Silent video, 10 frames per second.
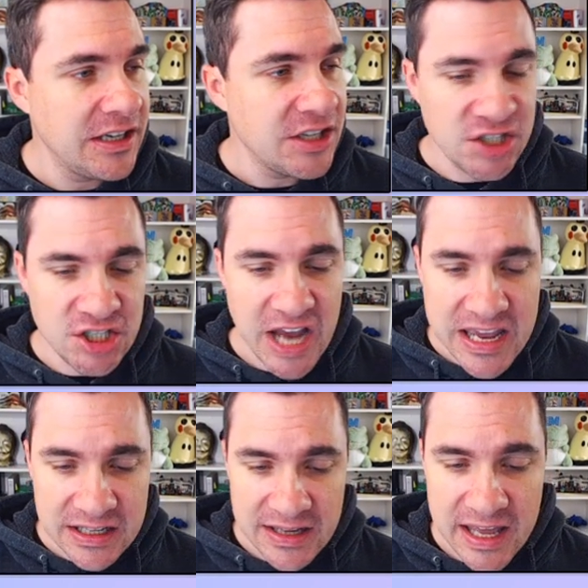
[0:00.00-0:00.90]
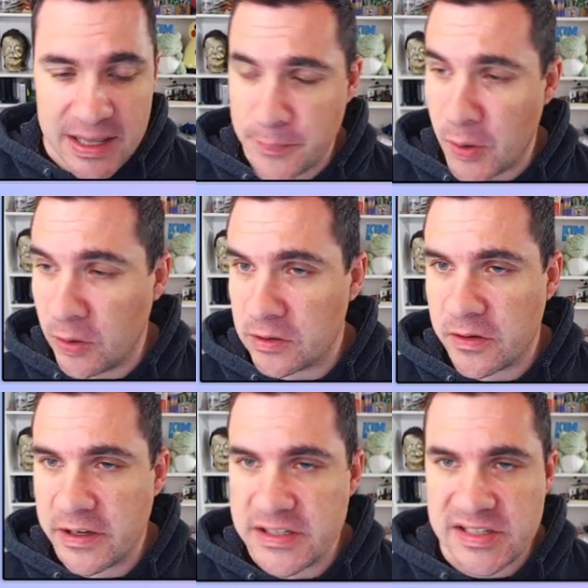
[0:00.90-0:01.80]
Shake it like a
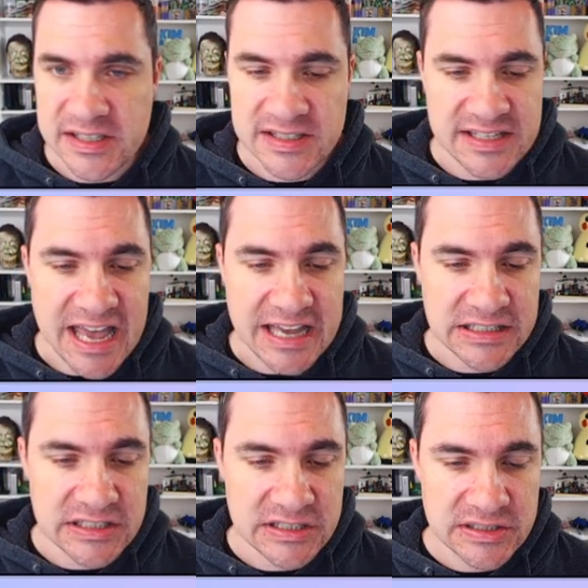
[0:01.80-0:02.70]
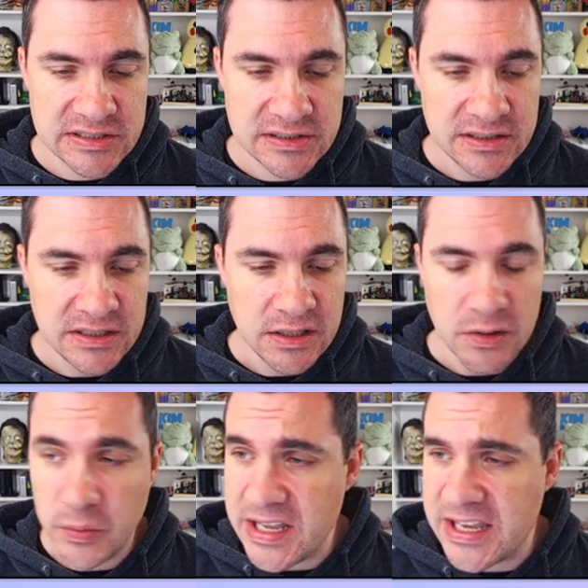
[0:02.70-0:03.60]
Polaroid, says Sax.
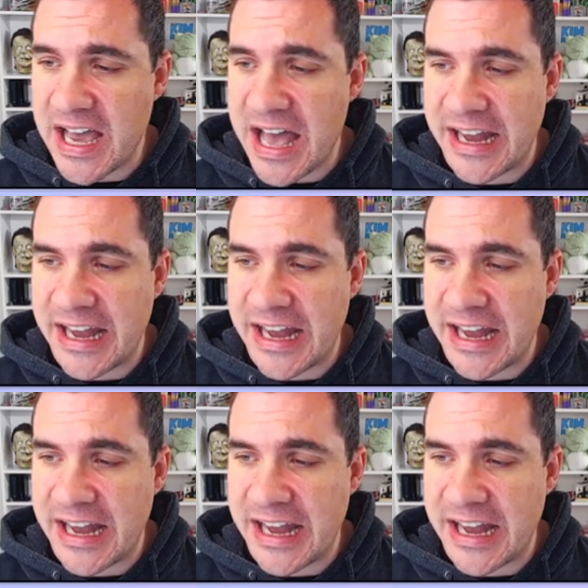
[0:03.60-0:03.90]
We caught